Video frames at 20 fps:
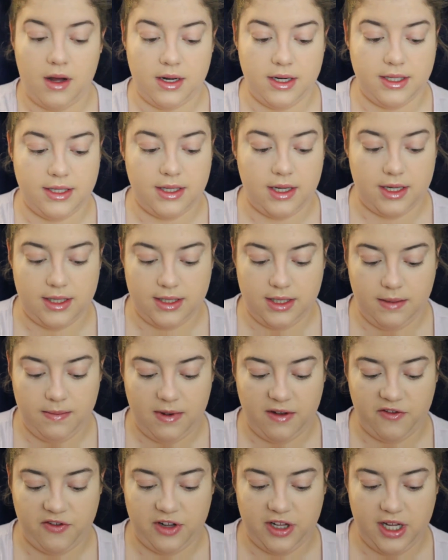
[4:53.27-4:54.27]
Anastasia
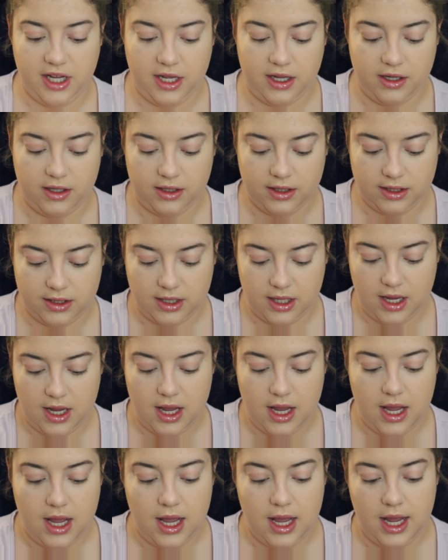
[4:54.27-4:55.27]
Beverly Hills,
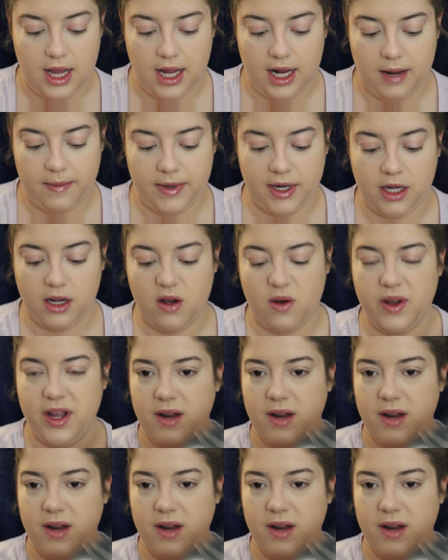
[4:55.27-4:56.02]
and I'm going to go